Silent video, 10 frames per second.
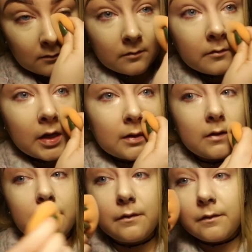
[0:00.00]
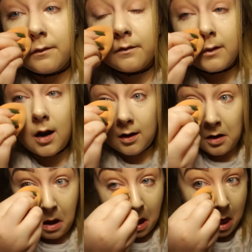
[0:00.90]
bake the fuck
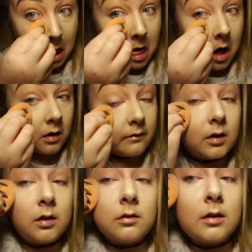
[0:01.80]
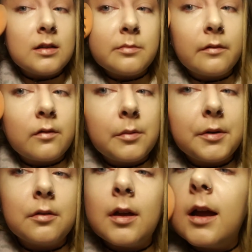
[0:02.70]
out of our under eyes before we
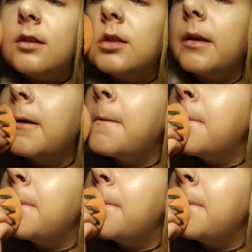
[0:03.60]
do the eyeshadow.